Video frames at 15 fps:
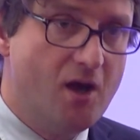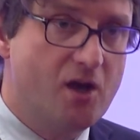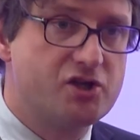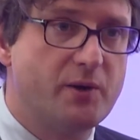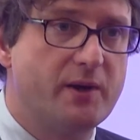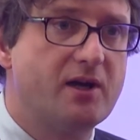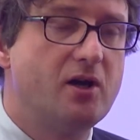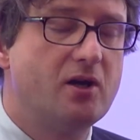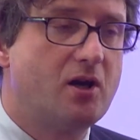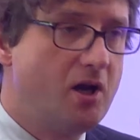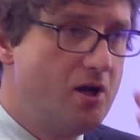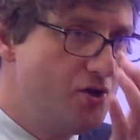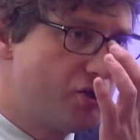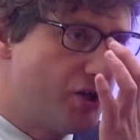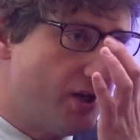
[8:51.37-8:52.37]
So in
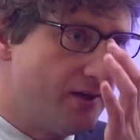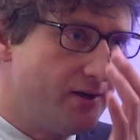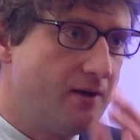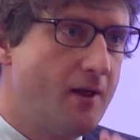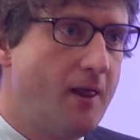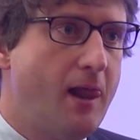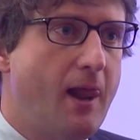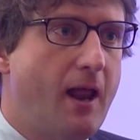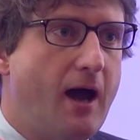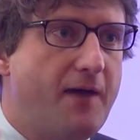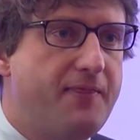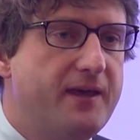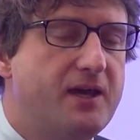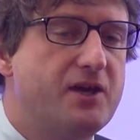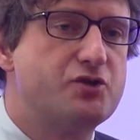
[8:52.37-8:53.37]
conclusion, I
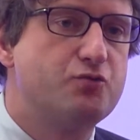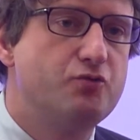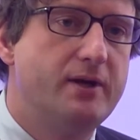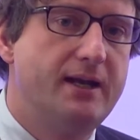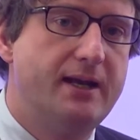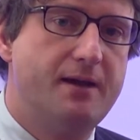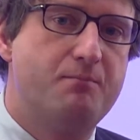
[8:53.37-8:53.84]
think it's really